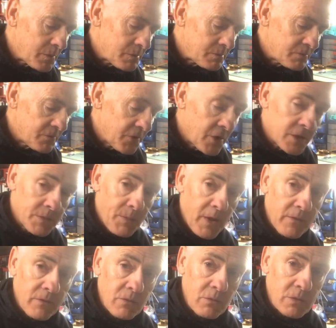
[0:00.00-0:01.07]
first
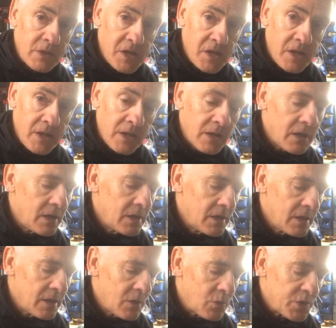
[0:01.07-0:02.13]
bevel gear here,
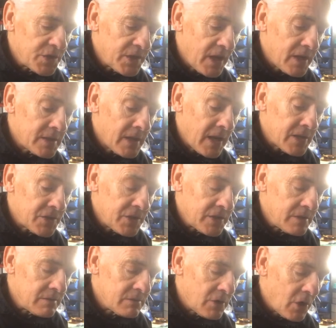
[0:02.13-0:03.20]
which then
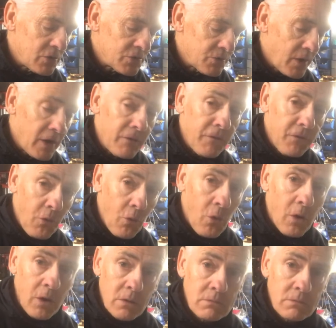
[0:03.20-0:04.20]
actually goes around four